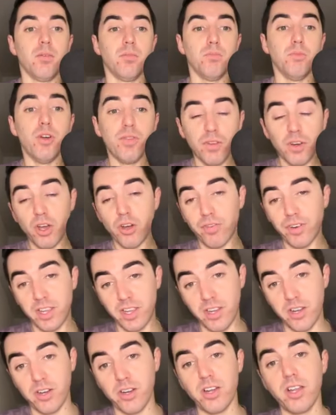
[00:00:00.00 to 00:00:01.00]
Moving over
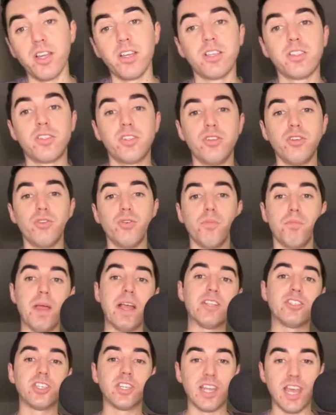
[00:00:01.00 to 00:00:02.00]
here to
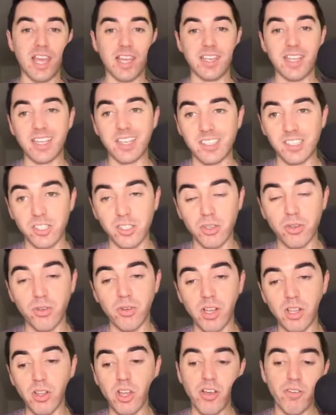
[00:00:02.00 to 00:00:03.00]
benching headaches.
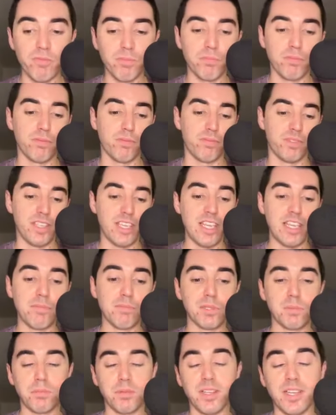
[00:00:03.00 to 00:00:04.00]
So a lot of
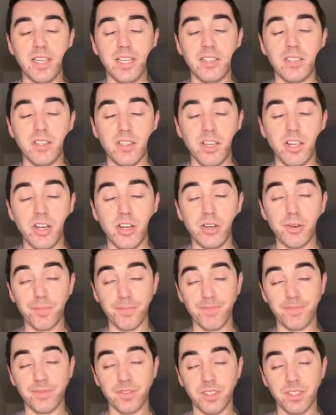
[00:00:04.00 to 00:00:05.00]
teams played
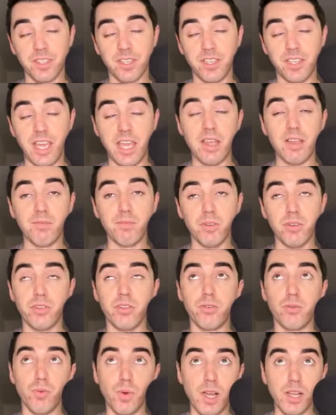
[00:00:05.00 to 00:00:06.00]
their game or
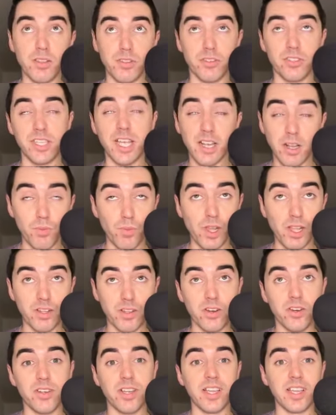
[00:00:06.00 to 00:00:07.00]
their second wild
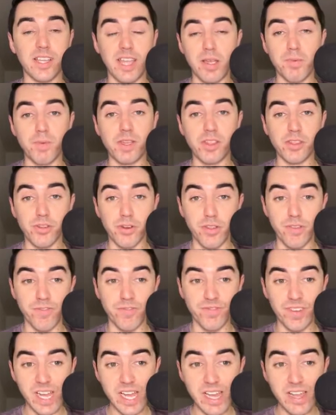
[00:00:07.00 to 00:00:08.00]
card in game week
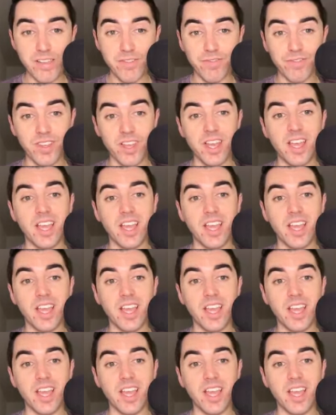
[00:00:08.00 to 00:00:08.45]
35.